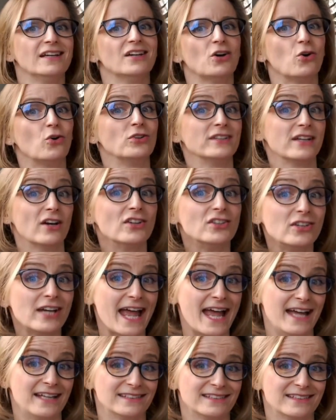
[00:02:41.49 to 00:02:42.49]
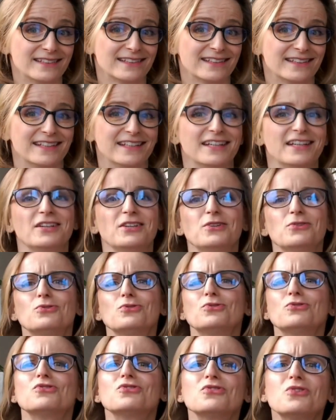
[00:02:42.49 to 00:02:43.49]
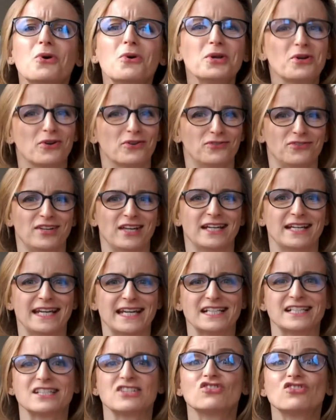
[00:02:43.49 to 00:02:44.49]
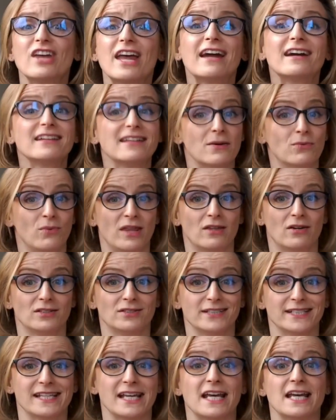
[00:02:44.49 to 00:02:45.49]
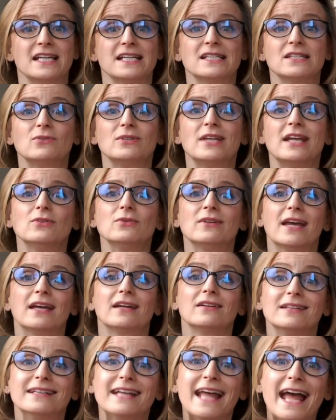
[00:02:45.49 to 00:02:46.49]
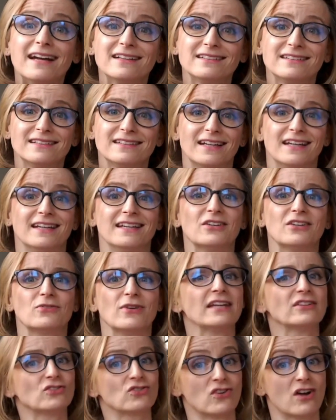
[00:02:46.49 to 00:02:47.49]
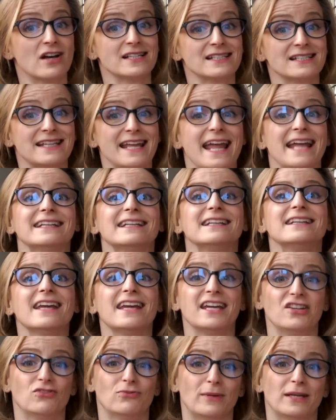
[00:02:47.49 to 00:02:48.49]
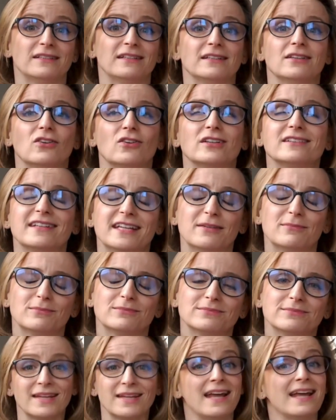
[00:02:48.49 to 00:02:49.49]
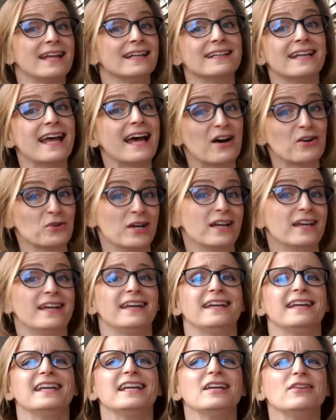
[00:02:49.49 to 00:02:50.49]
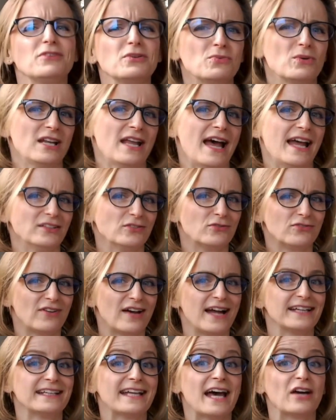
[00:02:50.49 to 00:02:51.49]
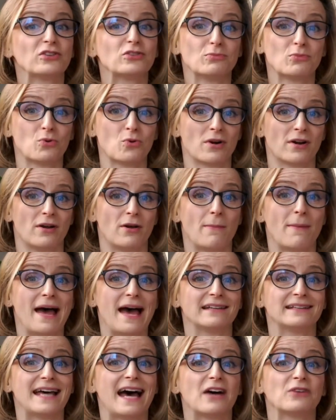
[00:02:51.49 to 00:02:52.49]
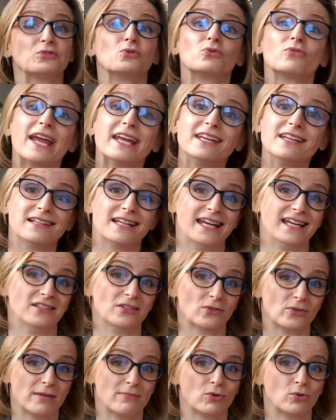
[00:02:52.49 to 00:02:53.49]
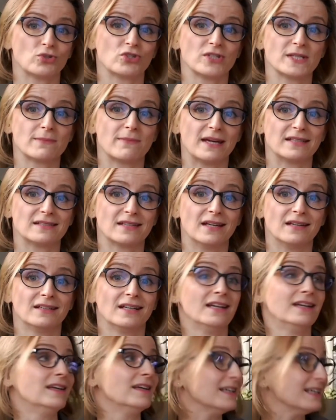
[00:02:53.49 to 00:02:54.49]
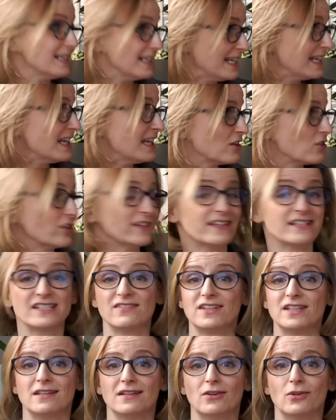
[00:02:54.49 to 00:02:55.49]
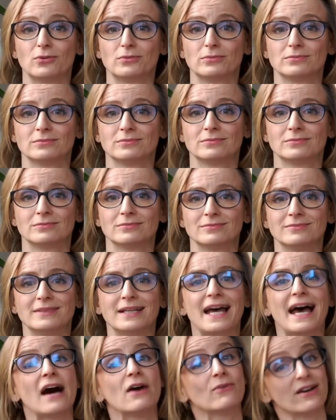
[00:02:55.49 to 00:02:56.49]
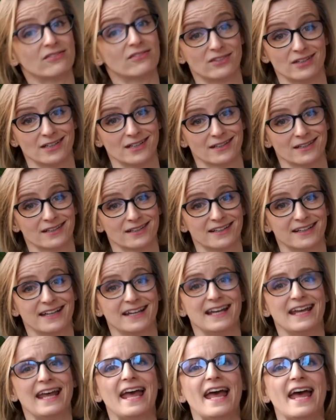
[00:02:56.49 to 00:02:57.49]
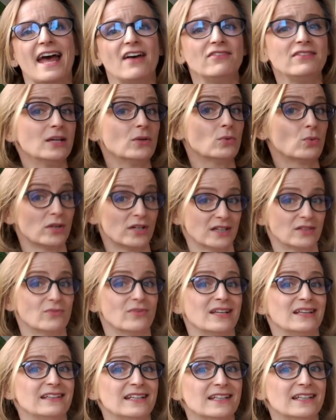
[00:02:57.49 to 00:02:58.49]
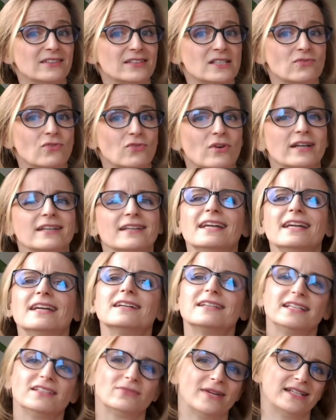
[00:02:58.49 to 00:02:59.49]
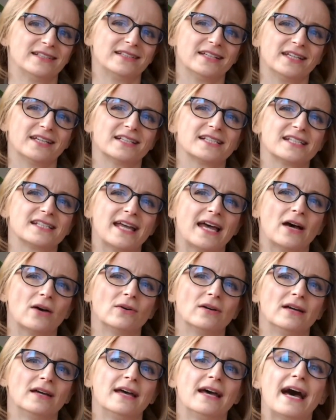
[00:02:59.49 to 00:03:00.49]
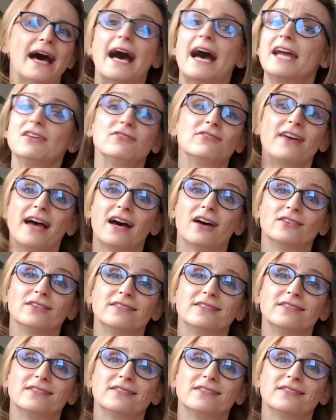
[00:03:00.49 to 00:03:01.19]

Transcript: On the other hand, you should show your feelings, share them with others so that you can connect, create trust and engagement in your team. Now, if you would like to find out more about how to regulate your emotions better, click here on this video. However, having worked with leaders for nearly 20 years now, I found